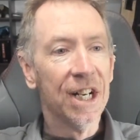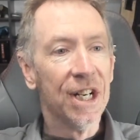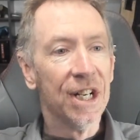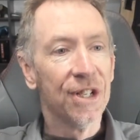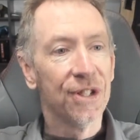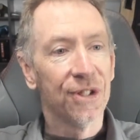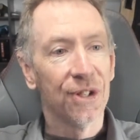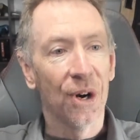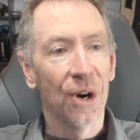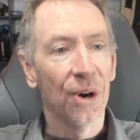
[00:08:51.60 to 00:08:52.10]

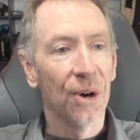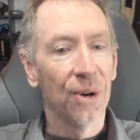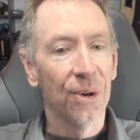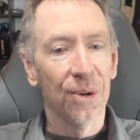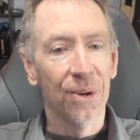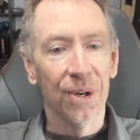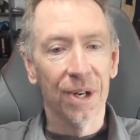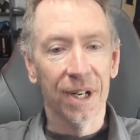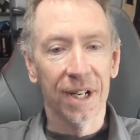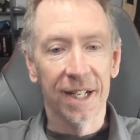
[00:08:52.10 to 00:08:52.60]

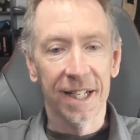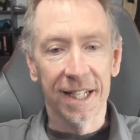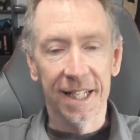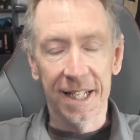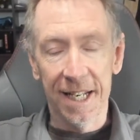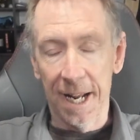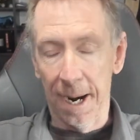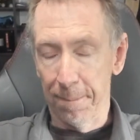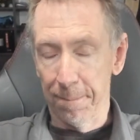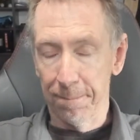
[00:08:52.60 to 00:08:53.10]
So
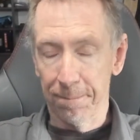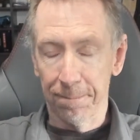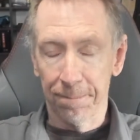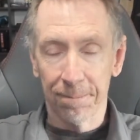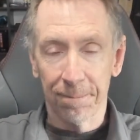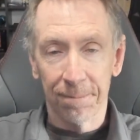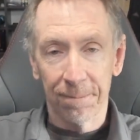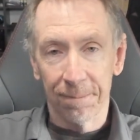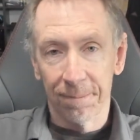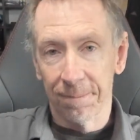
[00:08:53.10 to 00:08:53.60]

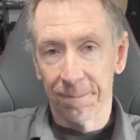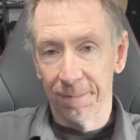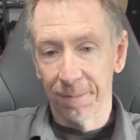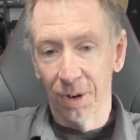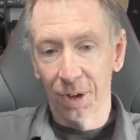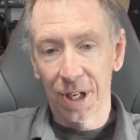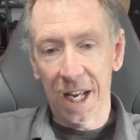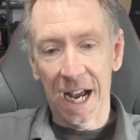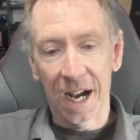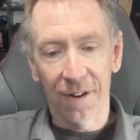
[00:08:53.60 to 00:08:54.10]

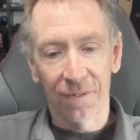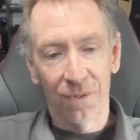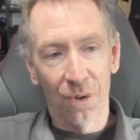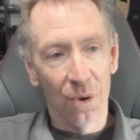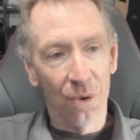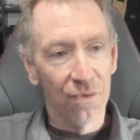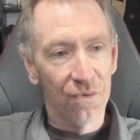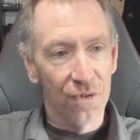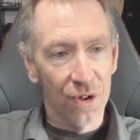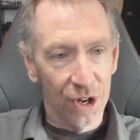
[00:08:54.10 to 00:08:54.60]
look out
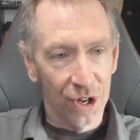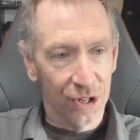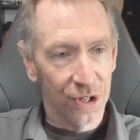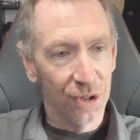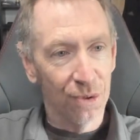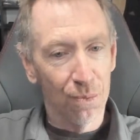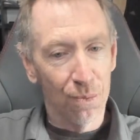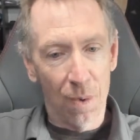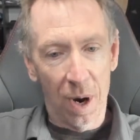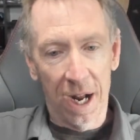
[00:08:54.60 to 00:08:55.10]
for
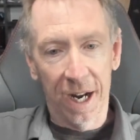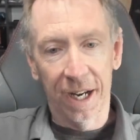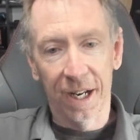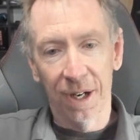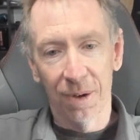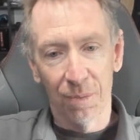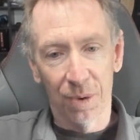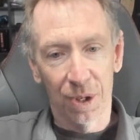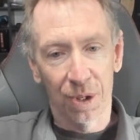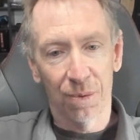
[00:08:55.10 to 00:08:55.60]
version 1,
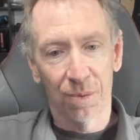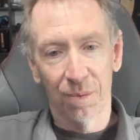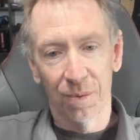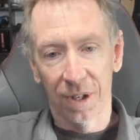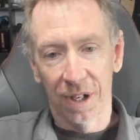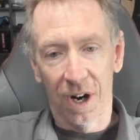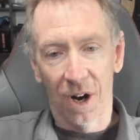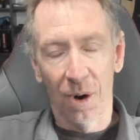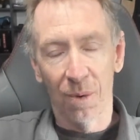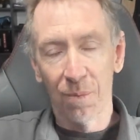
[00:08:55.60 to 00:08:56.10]
which
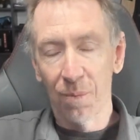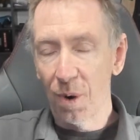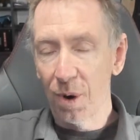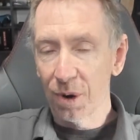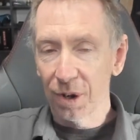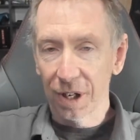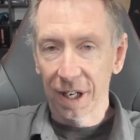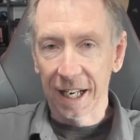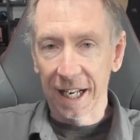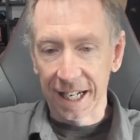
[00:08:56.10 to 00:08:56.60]
I
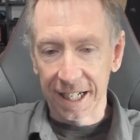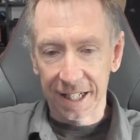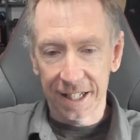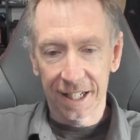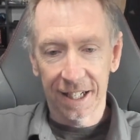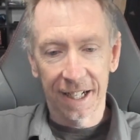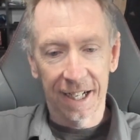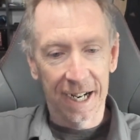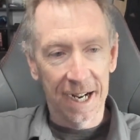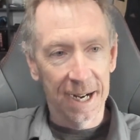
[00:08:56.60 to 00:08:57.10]
won't
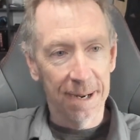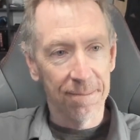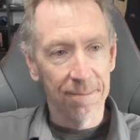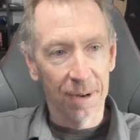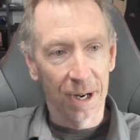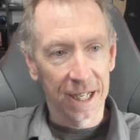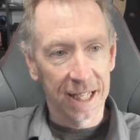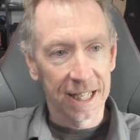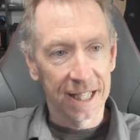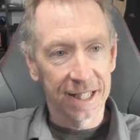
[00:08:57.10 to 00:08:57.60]
let
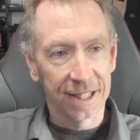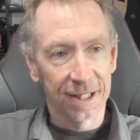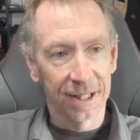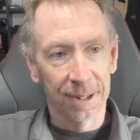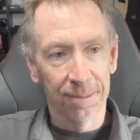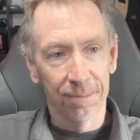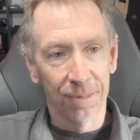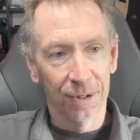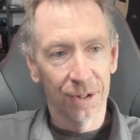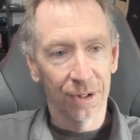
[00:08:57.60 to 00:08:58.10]

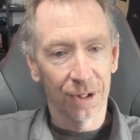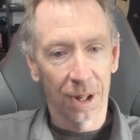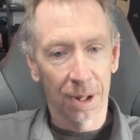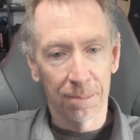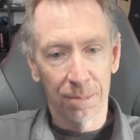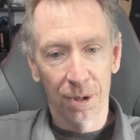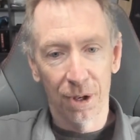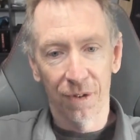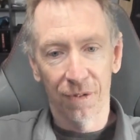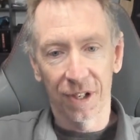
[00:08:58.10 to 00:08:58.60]
the sort of the
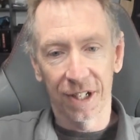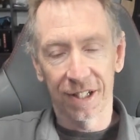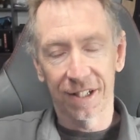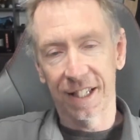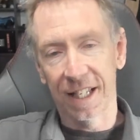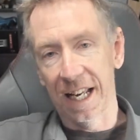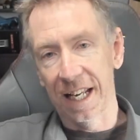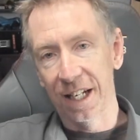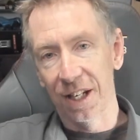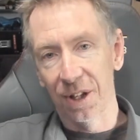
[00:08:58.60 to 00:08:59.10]
perfect
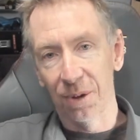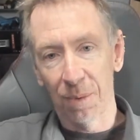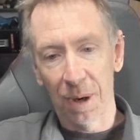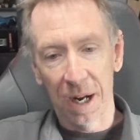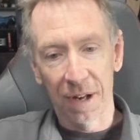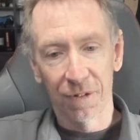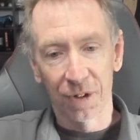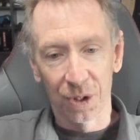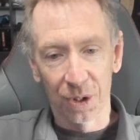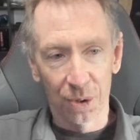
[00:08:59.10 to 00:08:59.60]
stand in the
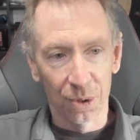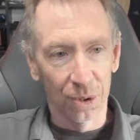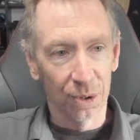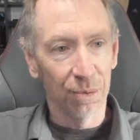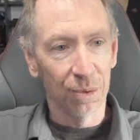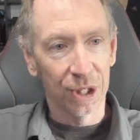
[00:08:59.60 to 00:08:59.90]
way of the good.